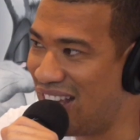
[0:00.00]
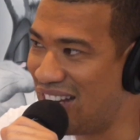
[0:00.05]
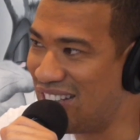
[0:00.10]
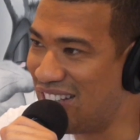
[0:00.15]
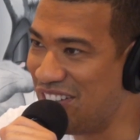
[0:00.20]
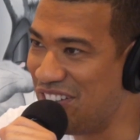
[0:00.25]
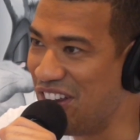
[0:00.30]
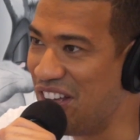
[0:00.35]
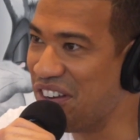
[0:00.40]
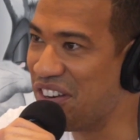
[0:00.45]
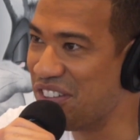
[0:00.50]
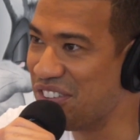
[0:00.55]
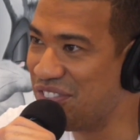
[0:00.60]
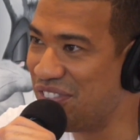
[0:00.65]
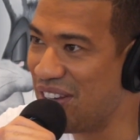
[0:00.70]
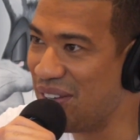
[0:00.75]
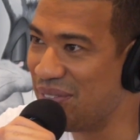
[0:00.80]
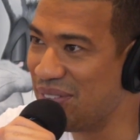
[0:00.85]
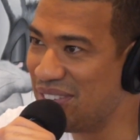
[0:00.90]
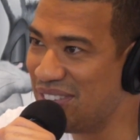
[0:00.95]
Like the Duggars
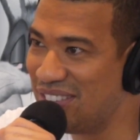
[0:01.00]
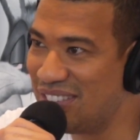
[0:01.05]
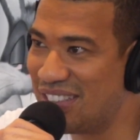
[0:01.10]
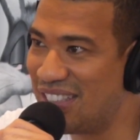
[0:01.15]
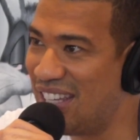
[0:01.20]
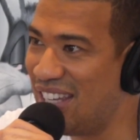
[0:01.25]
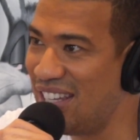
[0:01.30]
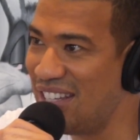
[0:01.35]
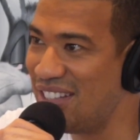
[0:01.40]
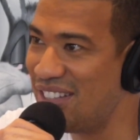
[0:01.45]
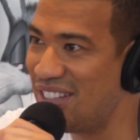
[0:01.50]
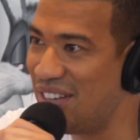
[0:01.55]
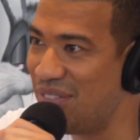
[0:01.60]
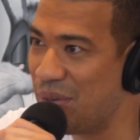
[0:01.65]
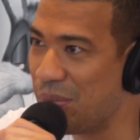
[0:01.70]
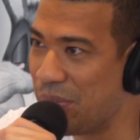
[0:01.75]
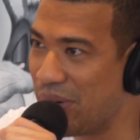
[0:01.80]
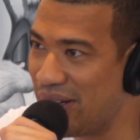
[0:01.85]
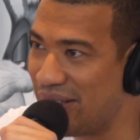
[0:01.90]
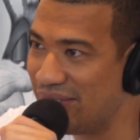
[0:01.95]
family, just kids
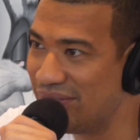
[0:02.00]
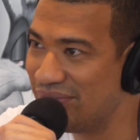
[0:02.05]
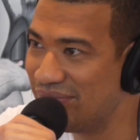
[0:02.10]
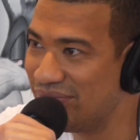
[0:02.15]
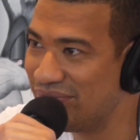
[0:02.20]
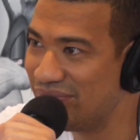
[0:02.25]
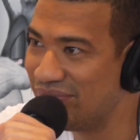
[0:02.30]
everywhere.